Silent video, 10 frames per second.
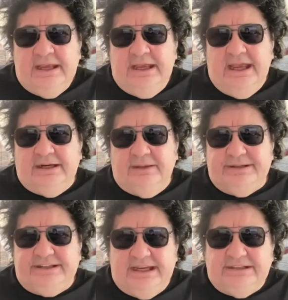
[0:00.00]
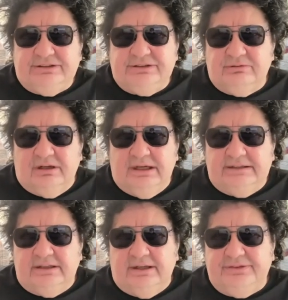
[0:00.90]
And I began to write,
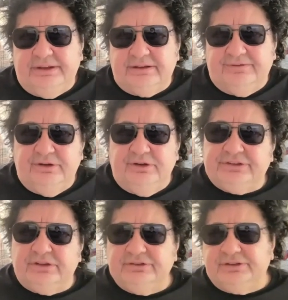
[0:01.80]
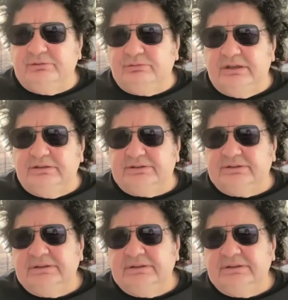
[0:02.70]
I think the first songs I wrote,